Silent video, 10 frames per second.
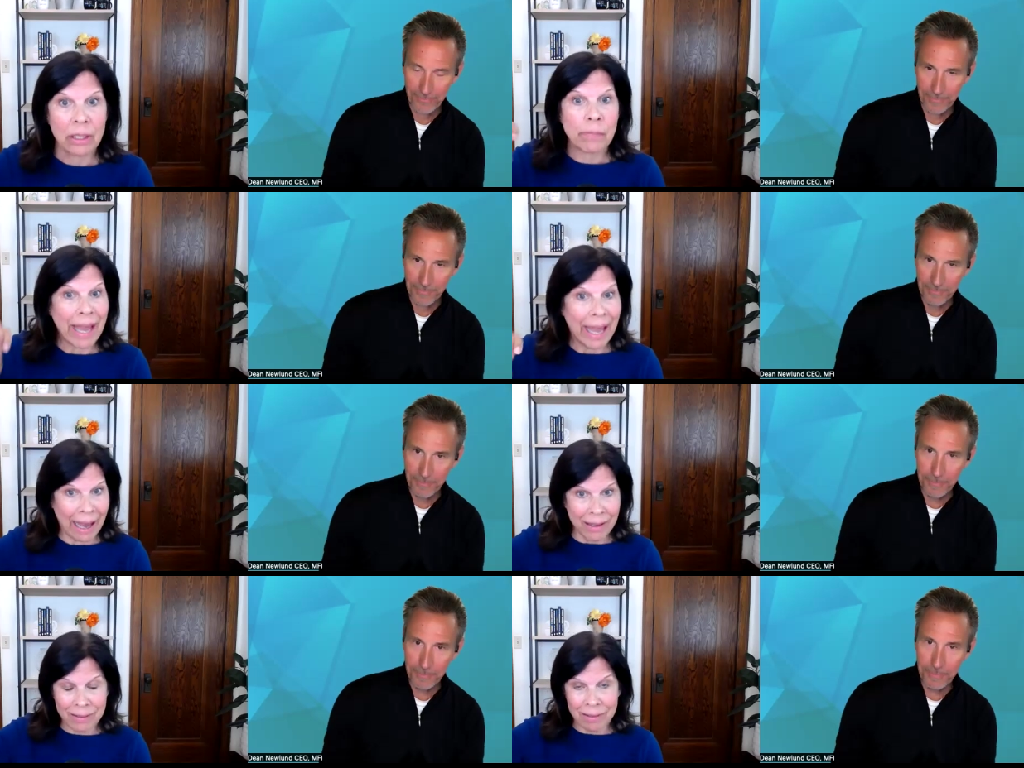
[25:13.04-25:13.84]
Speaker 1: in
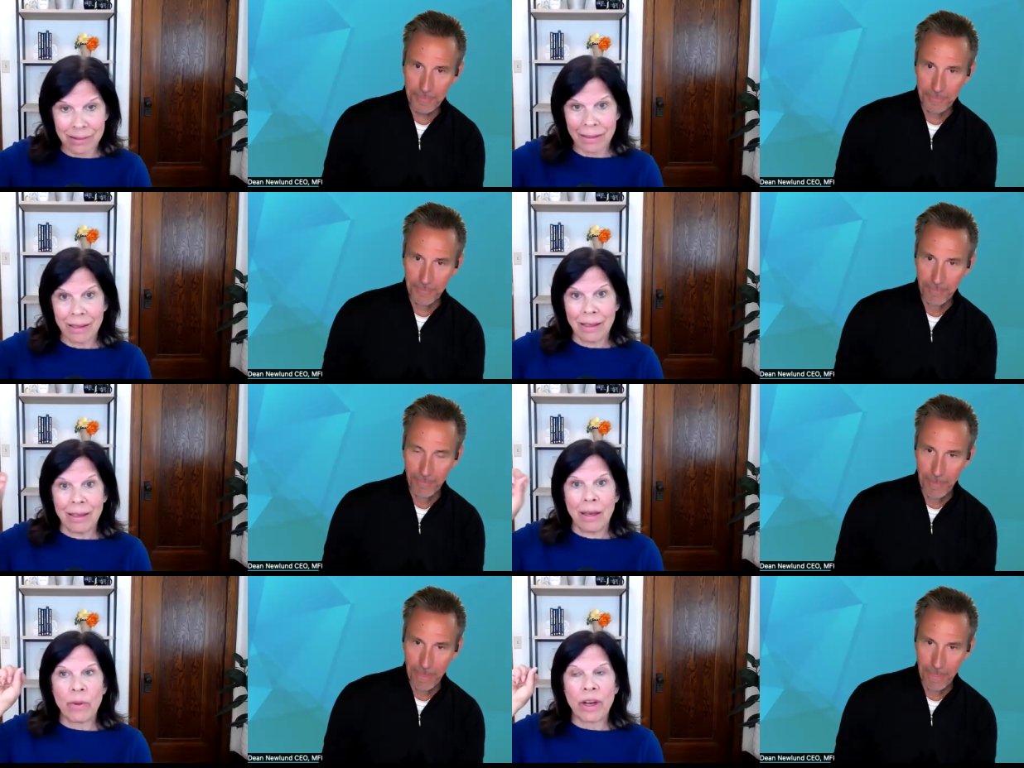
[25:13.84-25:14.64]
packs.
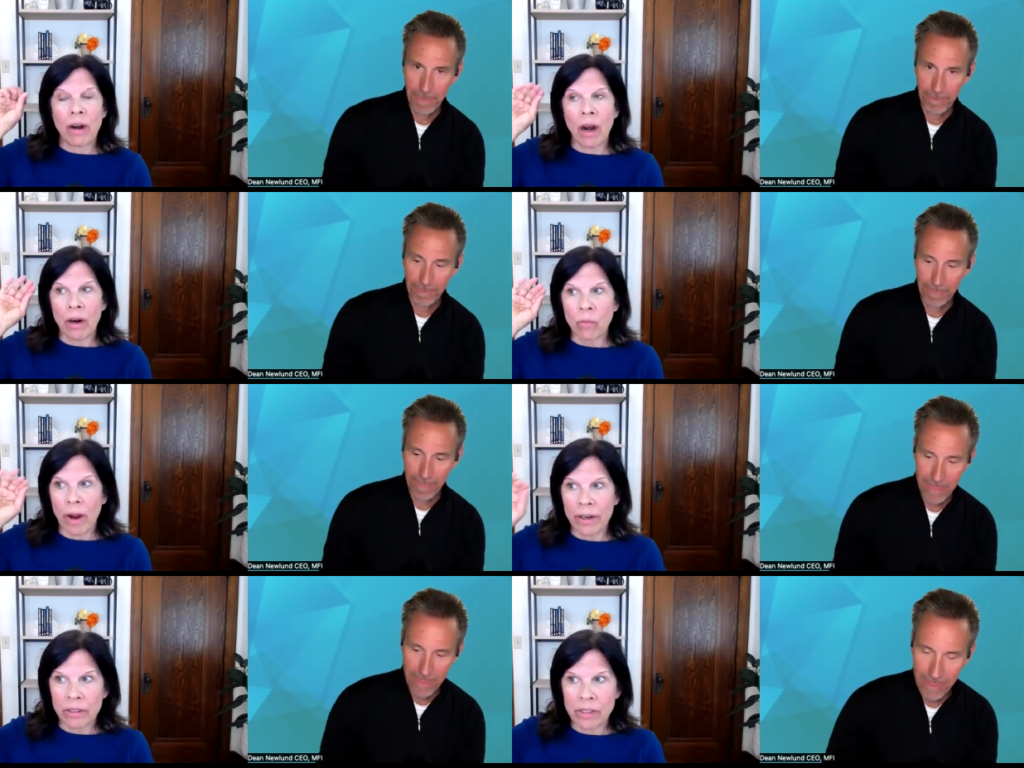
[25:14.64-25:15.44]
We are
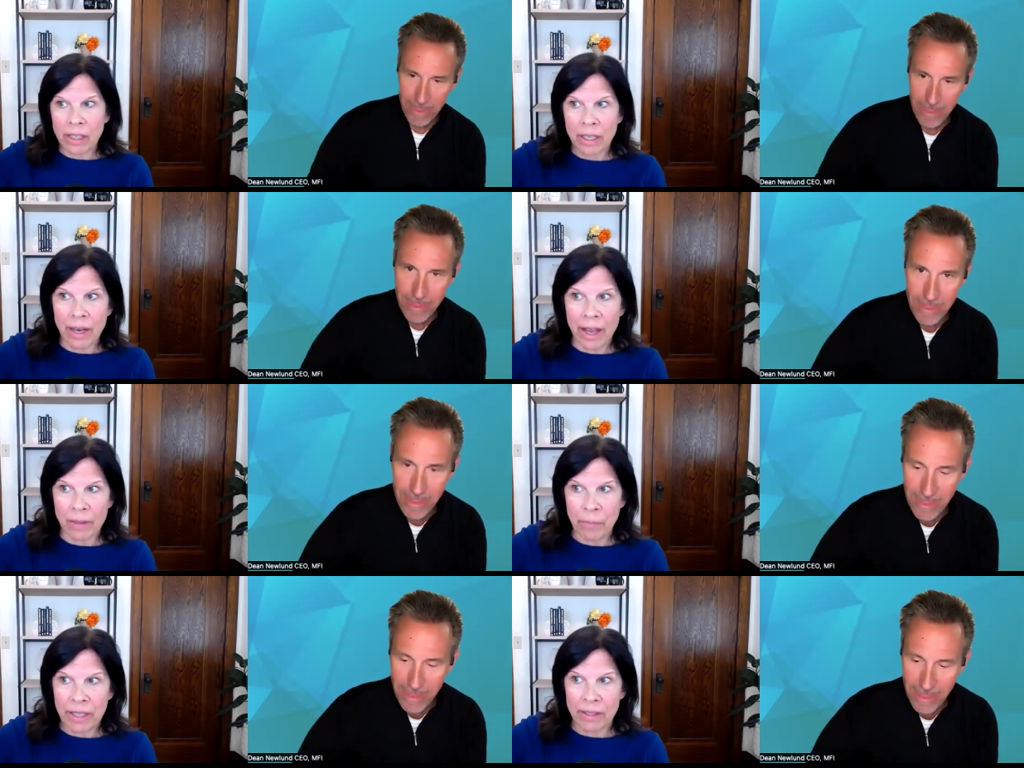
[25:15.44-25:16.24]
hardwired to
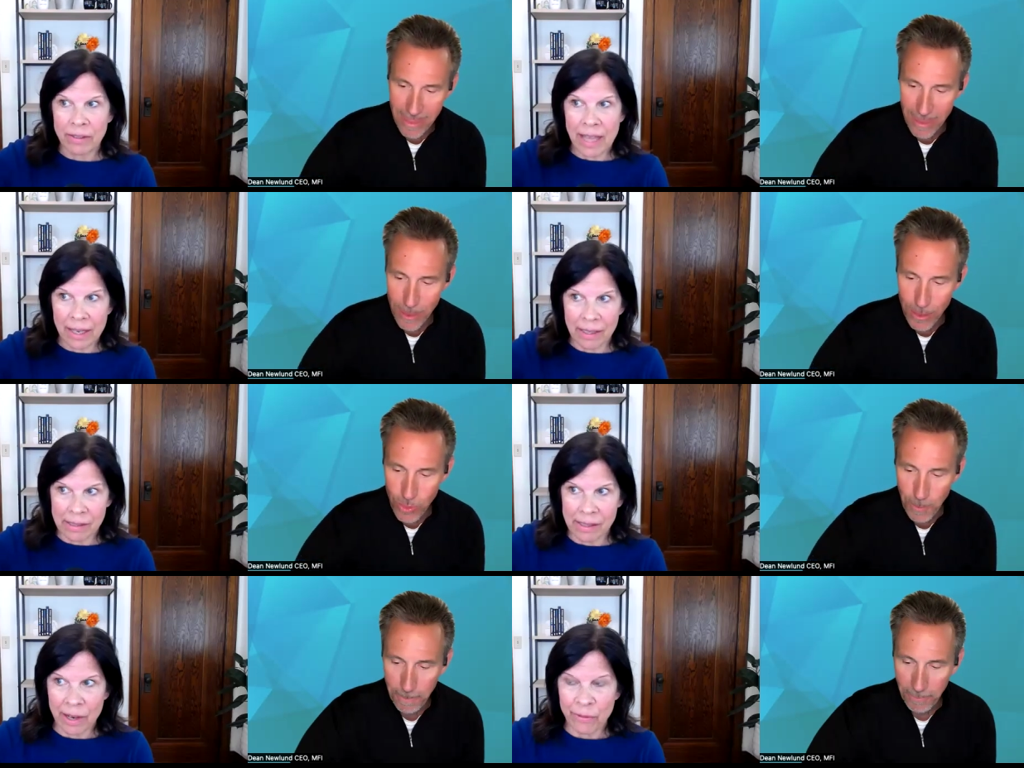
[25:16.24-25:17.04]
connect because that
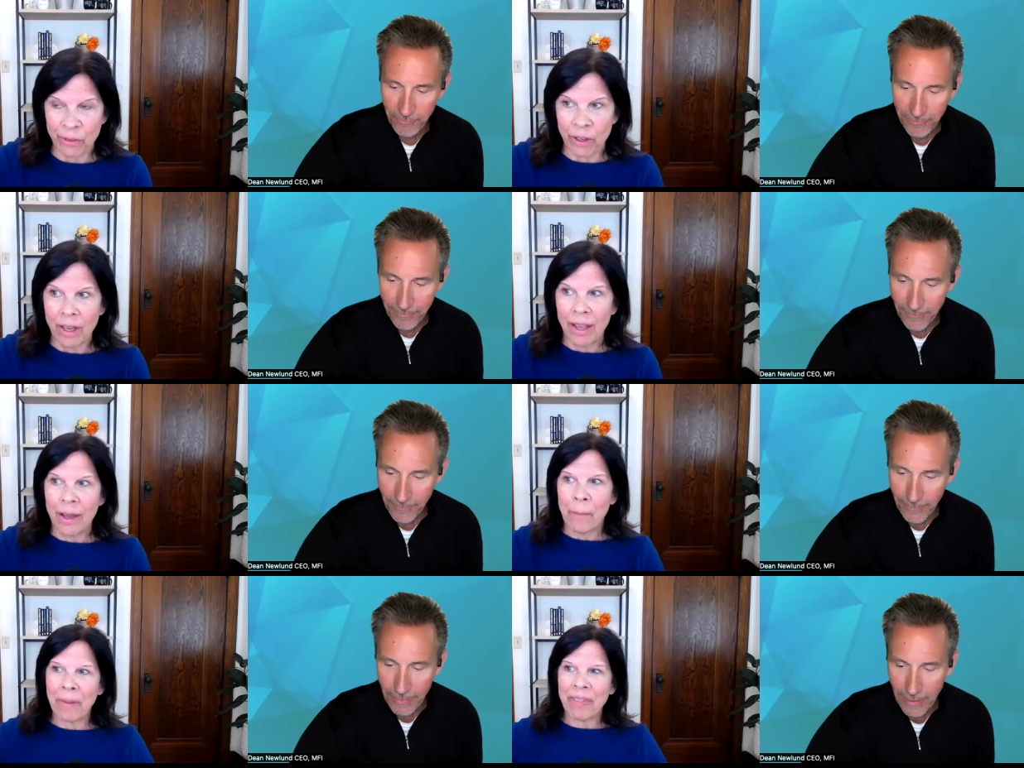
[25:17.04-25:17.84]
is safer.
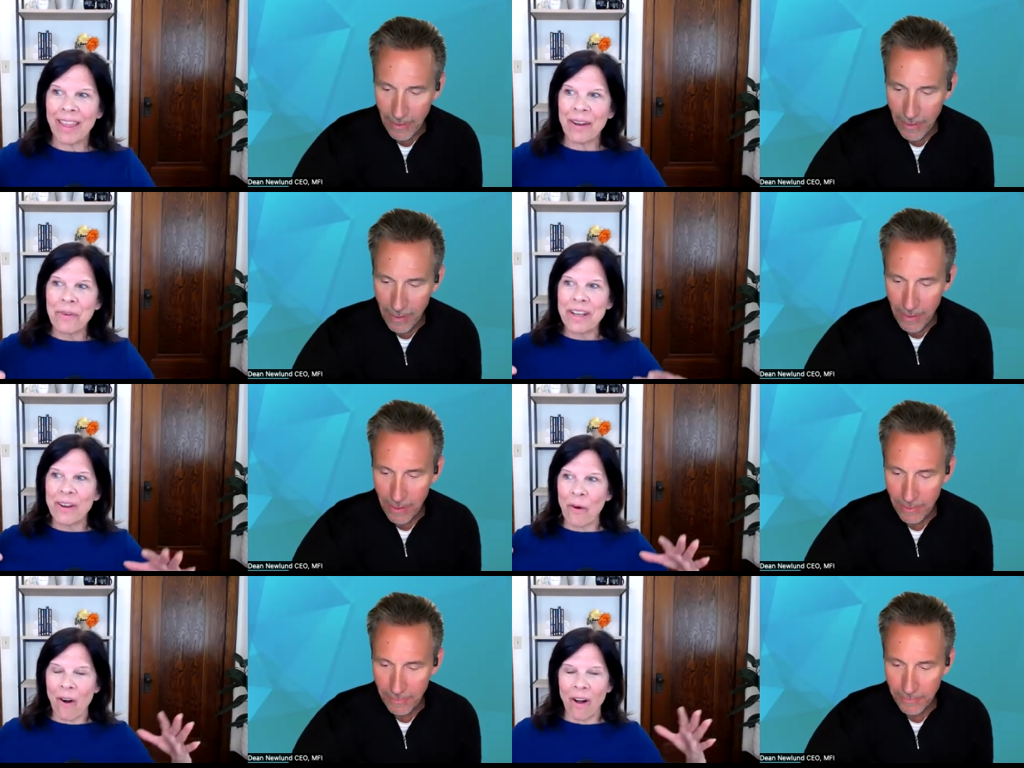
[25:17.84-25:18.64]
But then we
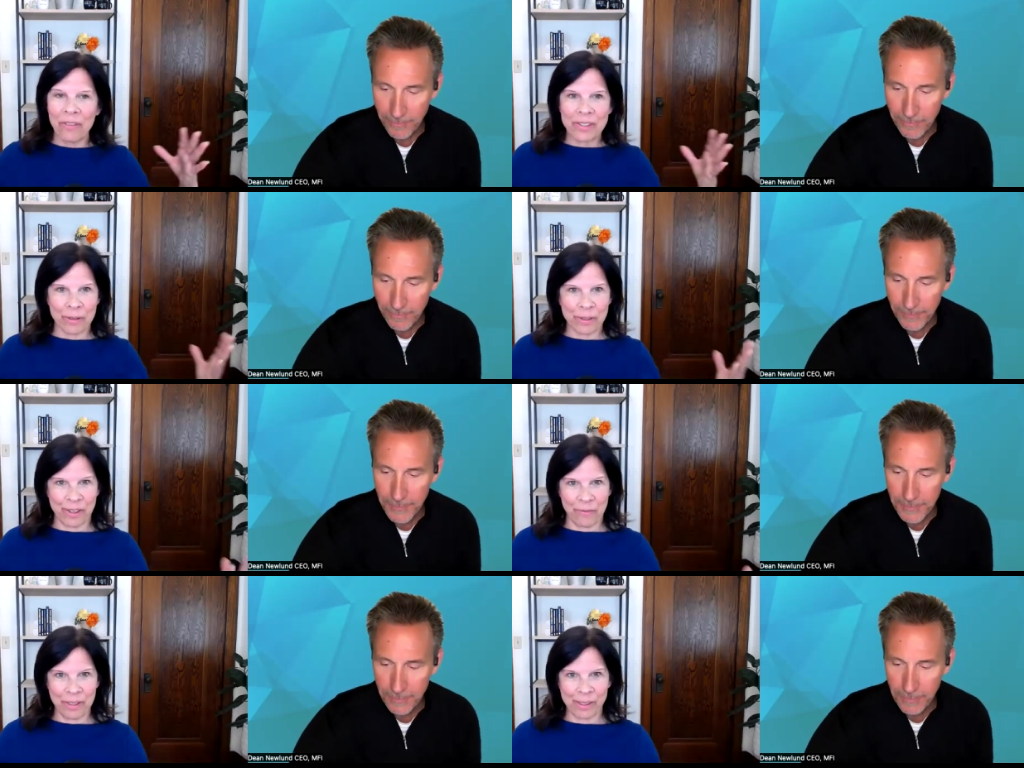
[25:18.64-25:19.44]
know all this other
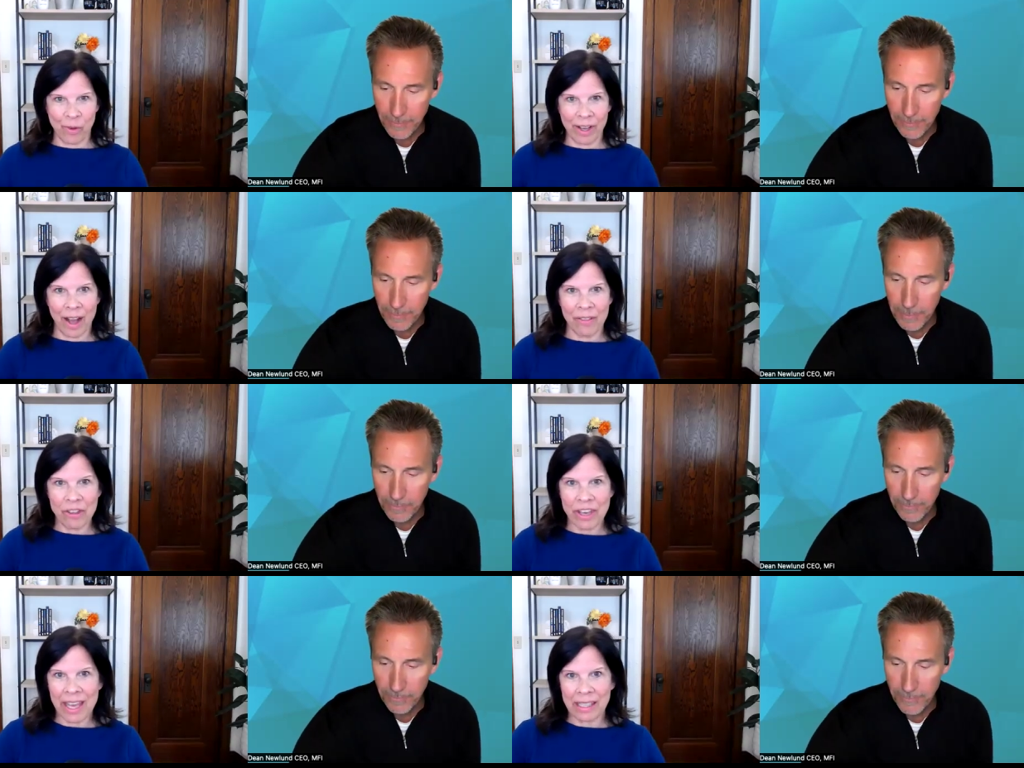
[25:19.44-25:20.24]
stuff that's going on
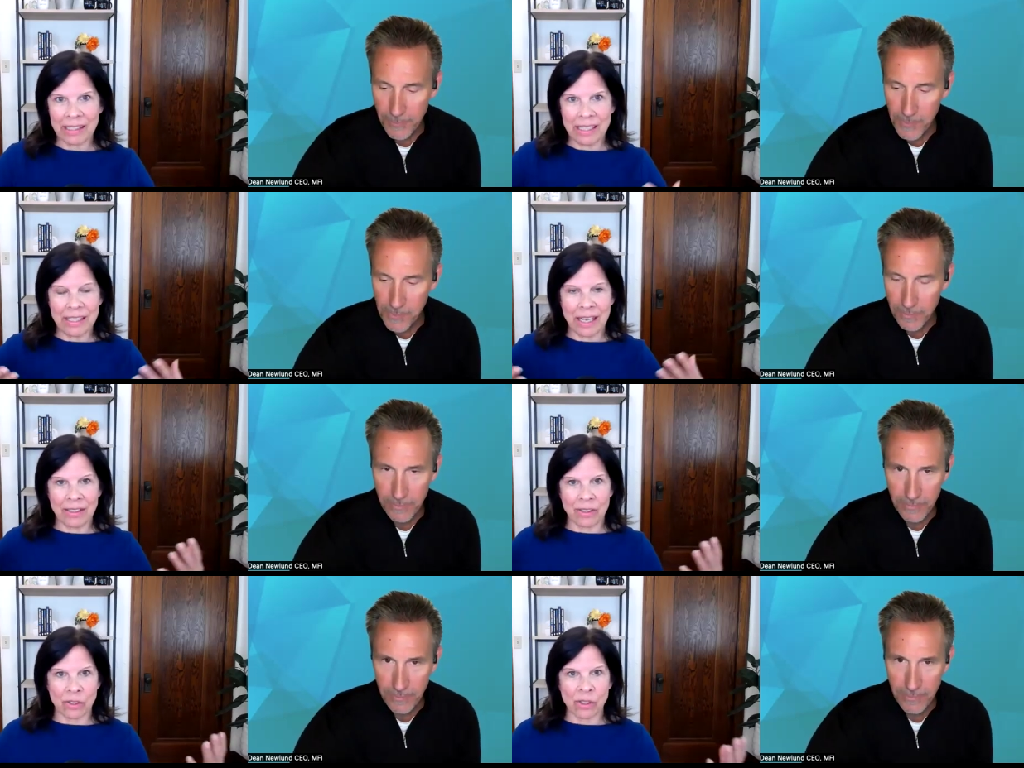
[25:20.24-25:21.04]
that you can't see,
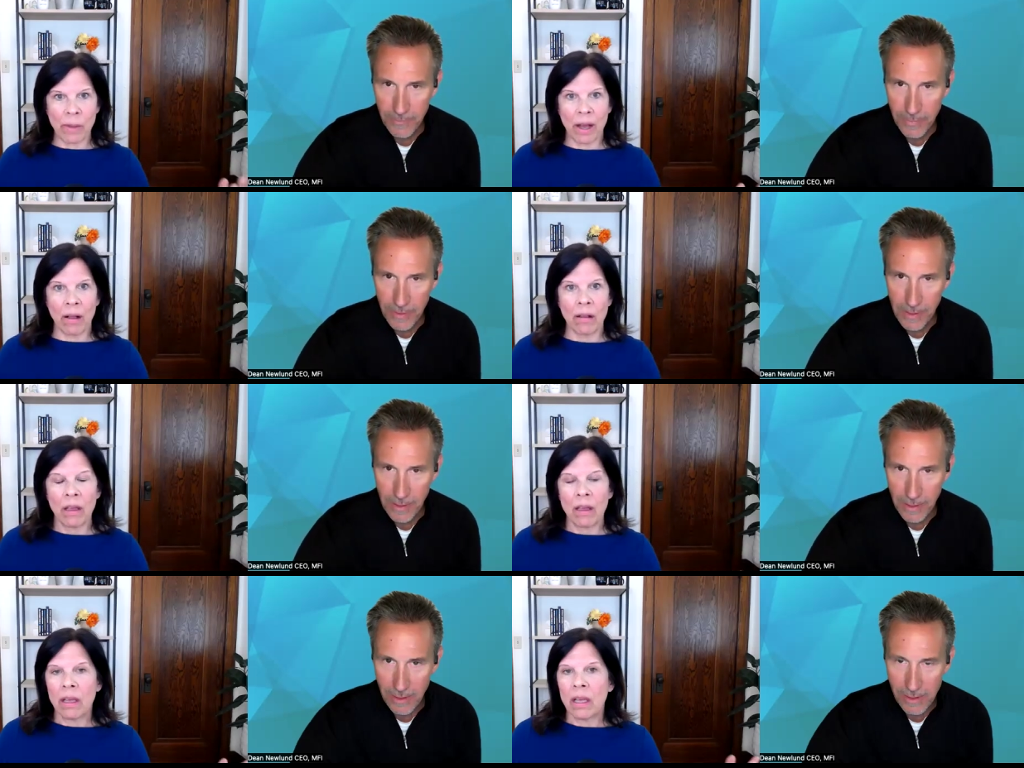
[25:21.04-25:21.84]
taste, or smell.
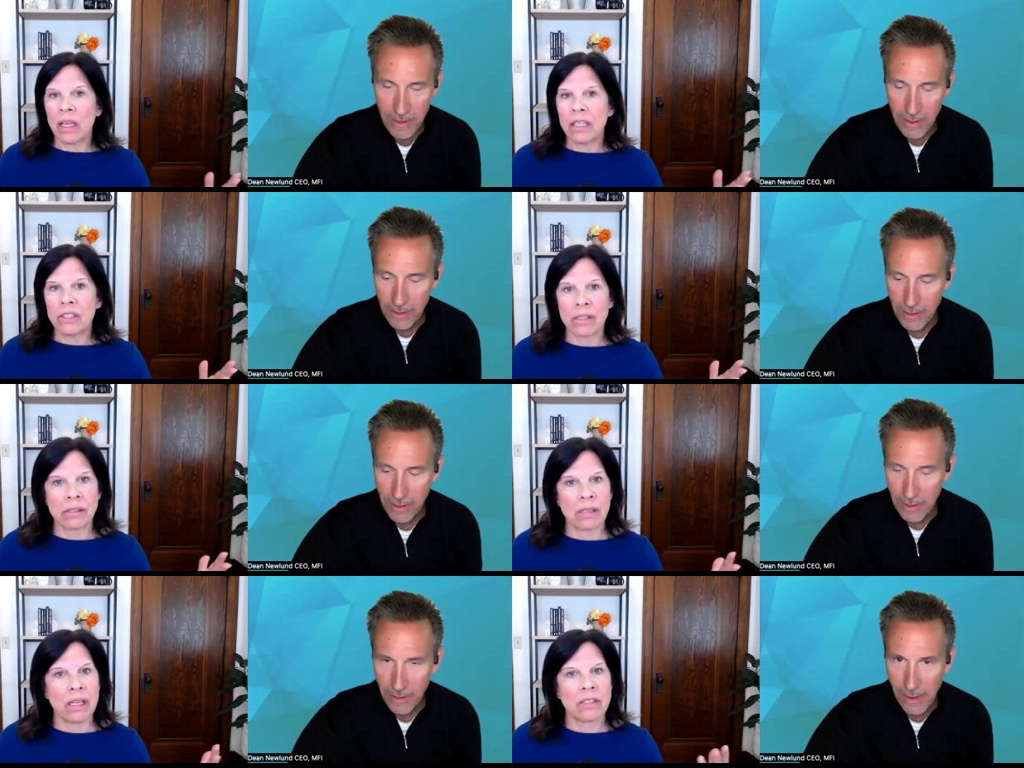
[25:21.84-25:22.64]
It just